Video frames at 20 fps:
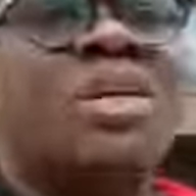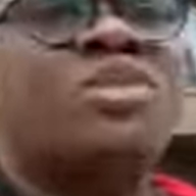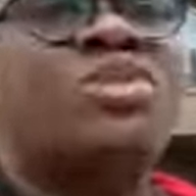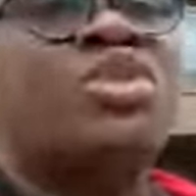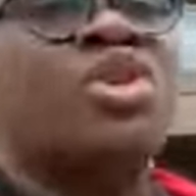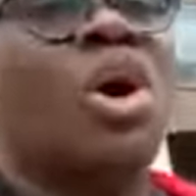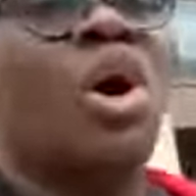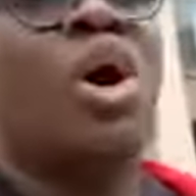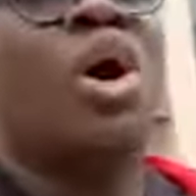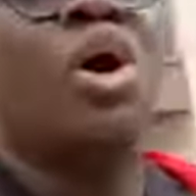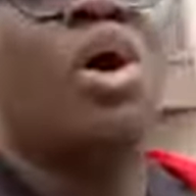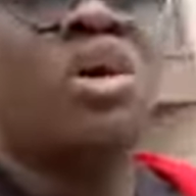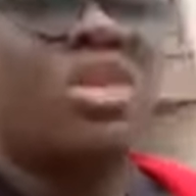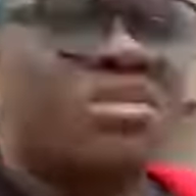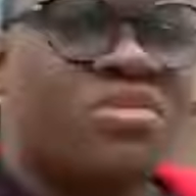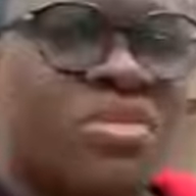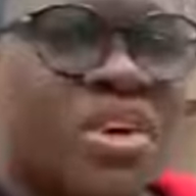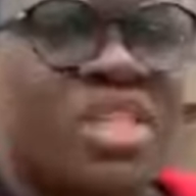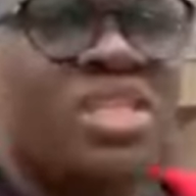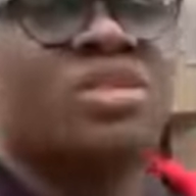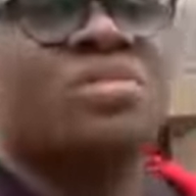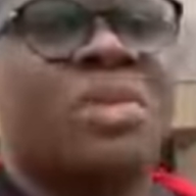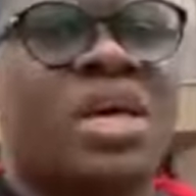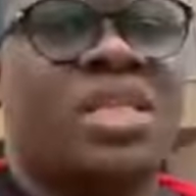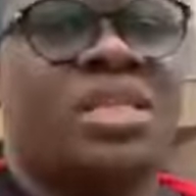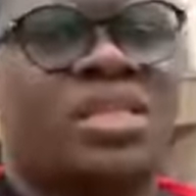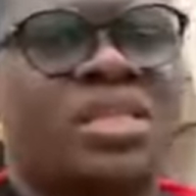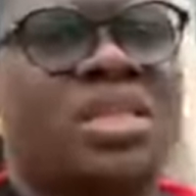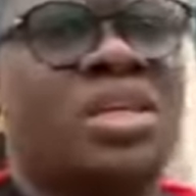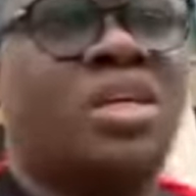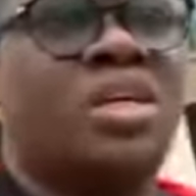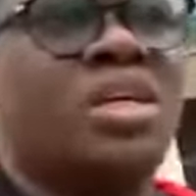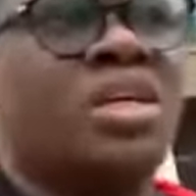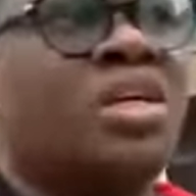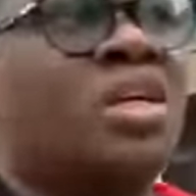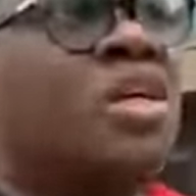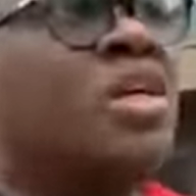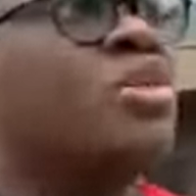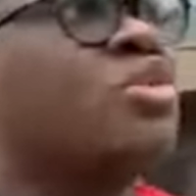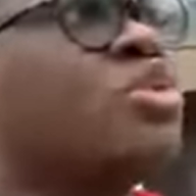or investment.
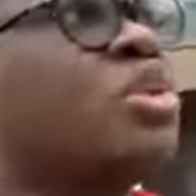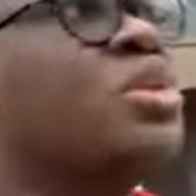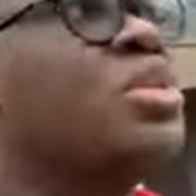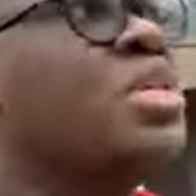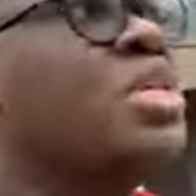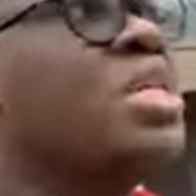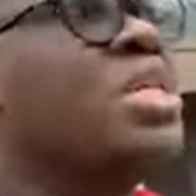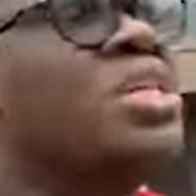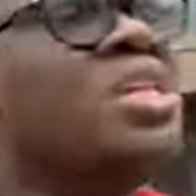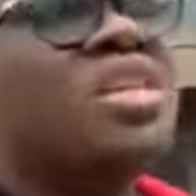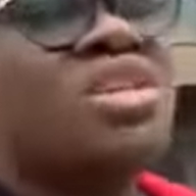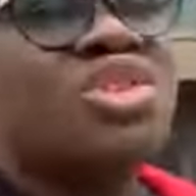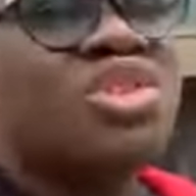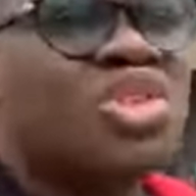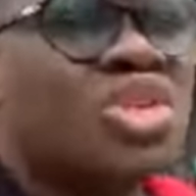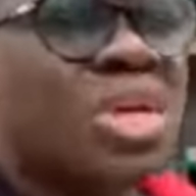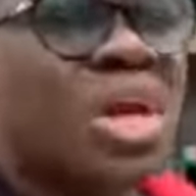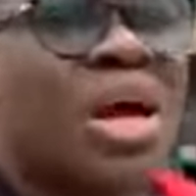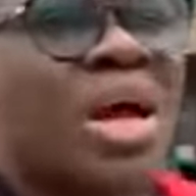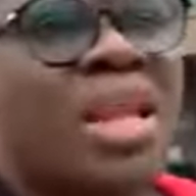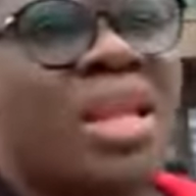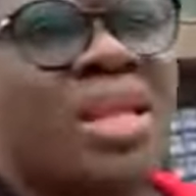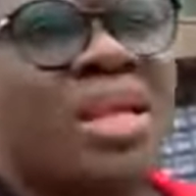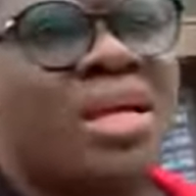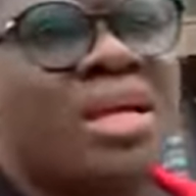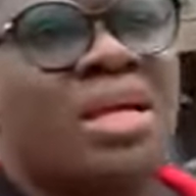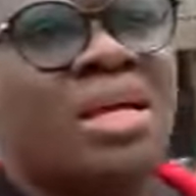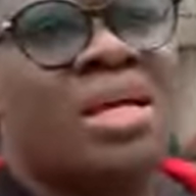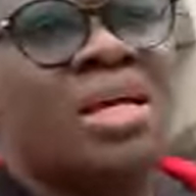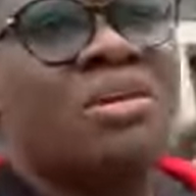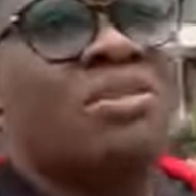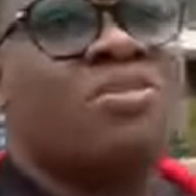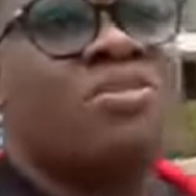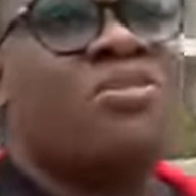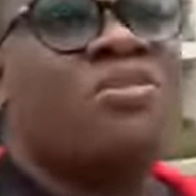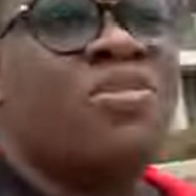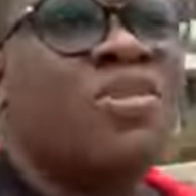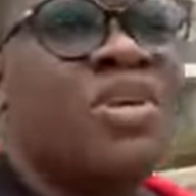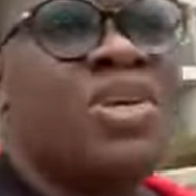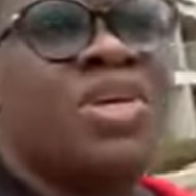So the initial
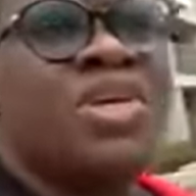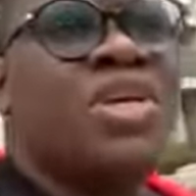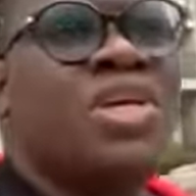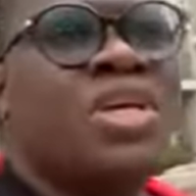free